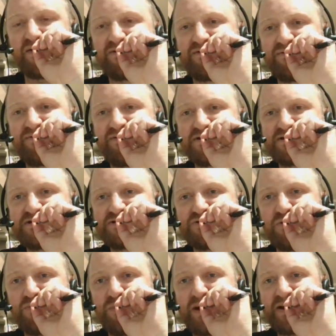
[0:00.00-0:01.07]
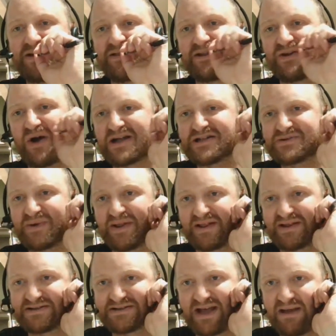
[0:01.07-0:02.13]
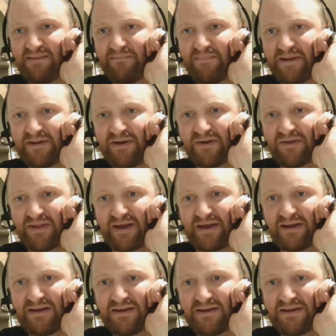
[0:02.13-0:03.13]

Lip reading: No, the Storm one and the Knights one are the same, but not the